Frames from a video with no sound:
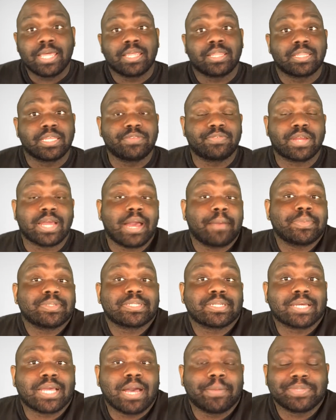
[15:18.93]
Leave your comments in
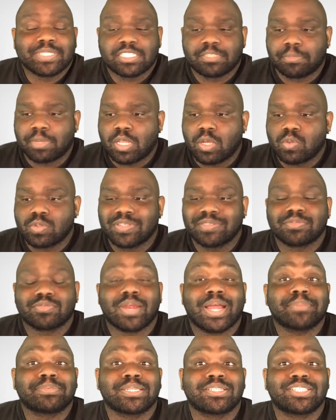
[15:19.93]
the comment section below.
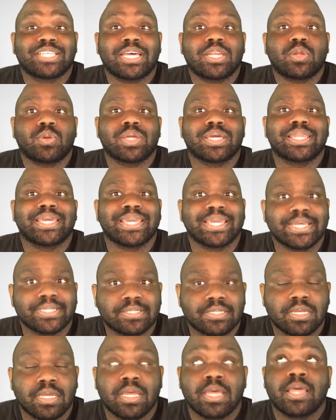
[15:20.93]
Subscribe to the channel and
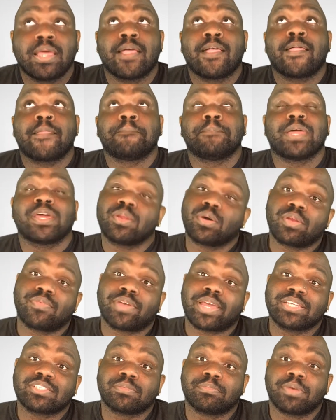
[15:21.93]
hit that
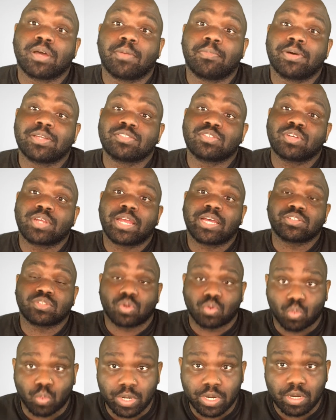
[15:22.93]
notification bell button so you guys are
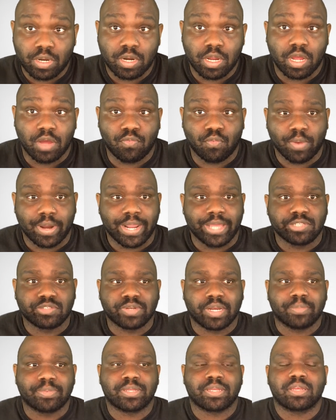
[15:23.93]
aware of when I
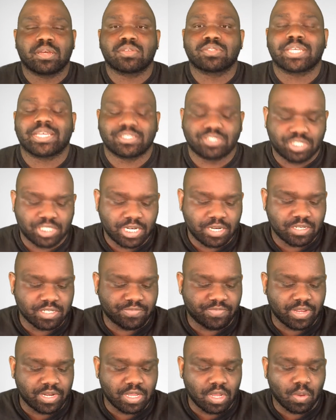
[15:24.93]
drop anything else. And share this
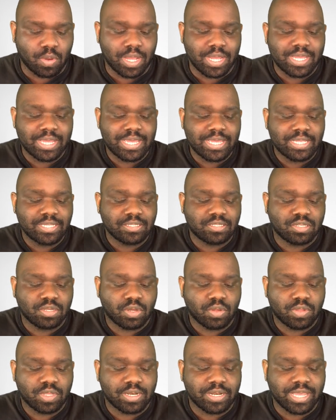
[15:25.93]
video.
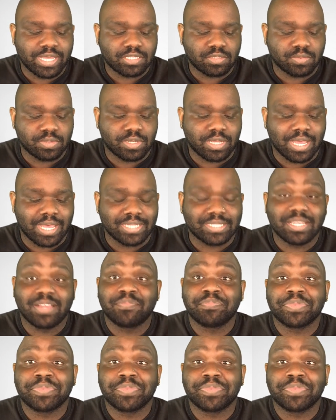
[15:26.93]
Until the next one, you guys.